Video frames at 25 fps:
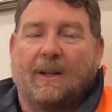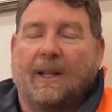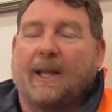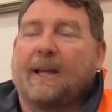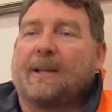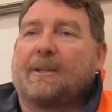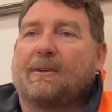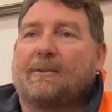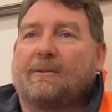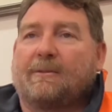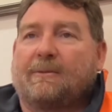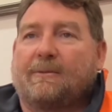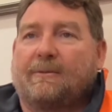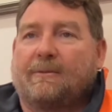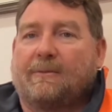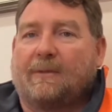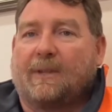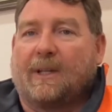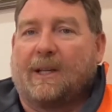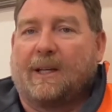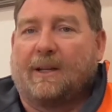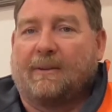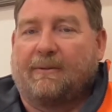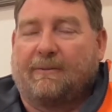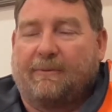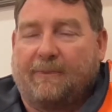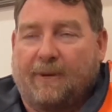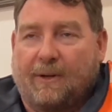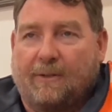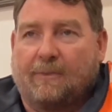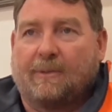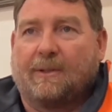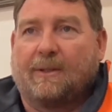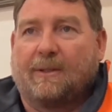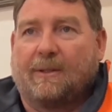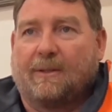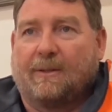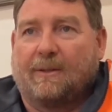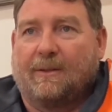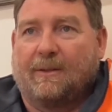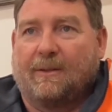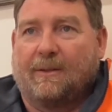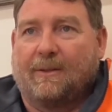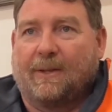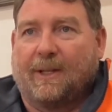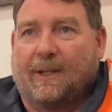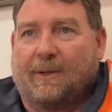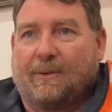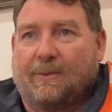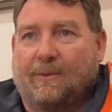lack of fault.
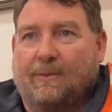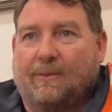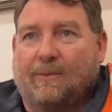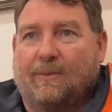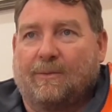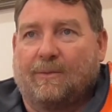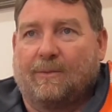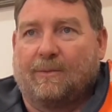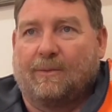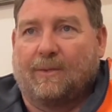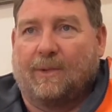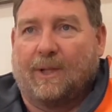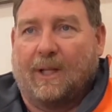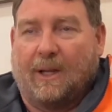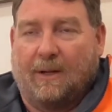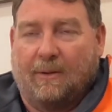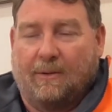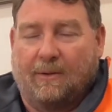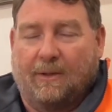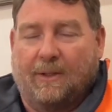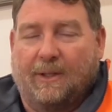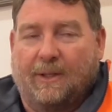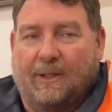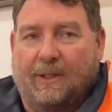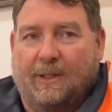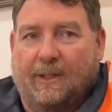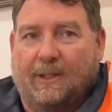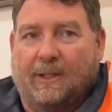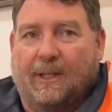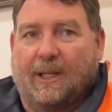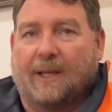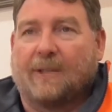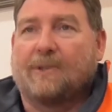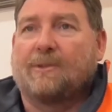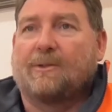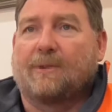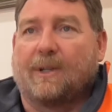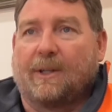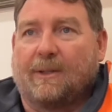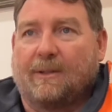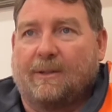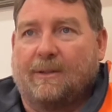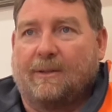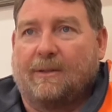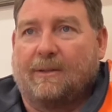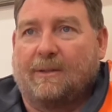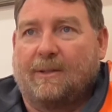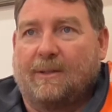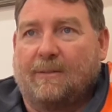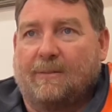That'll lower the
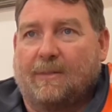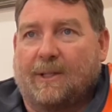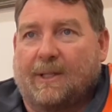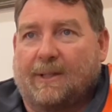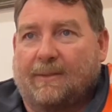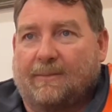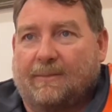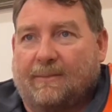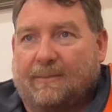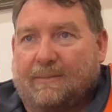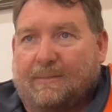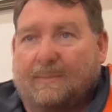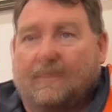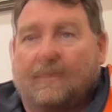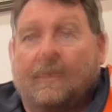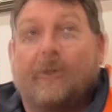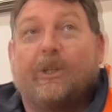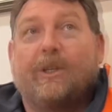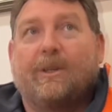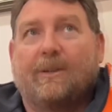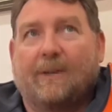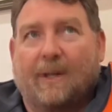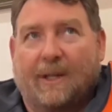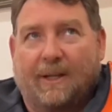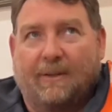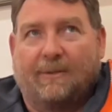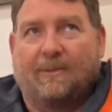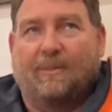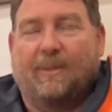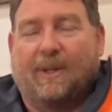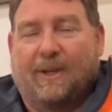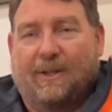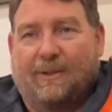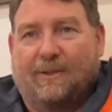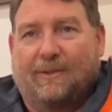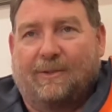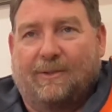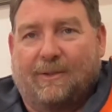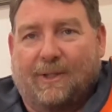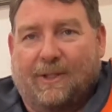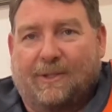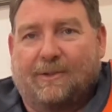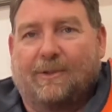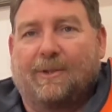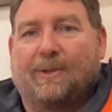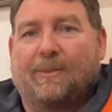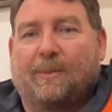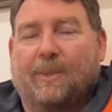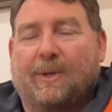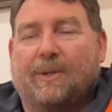strength of the timber. We grade both
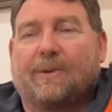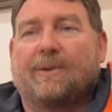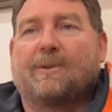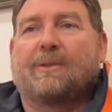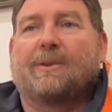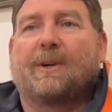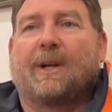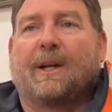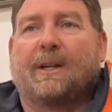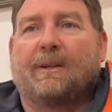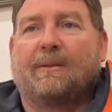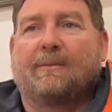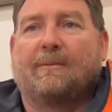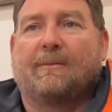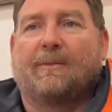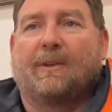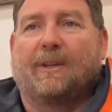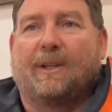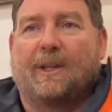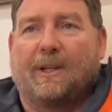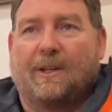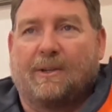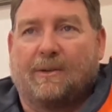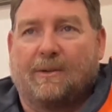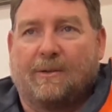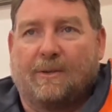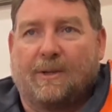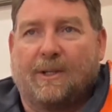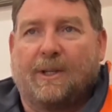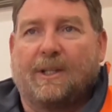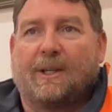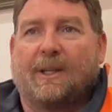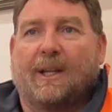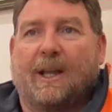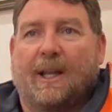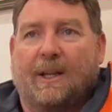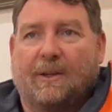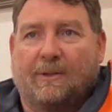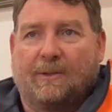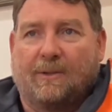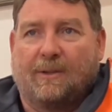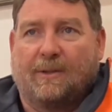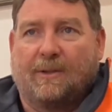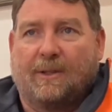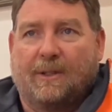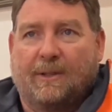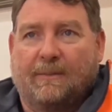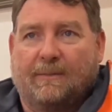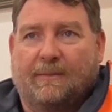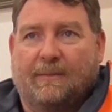structural and appearance grade in green and
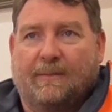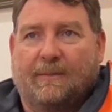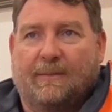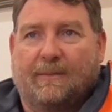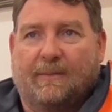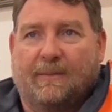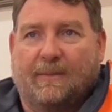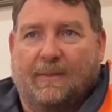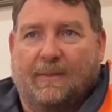dry,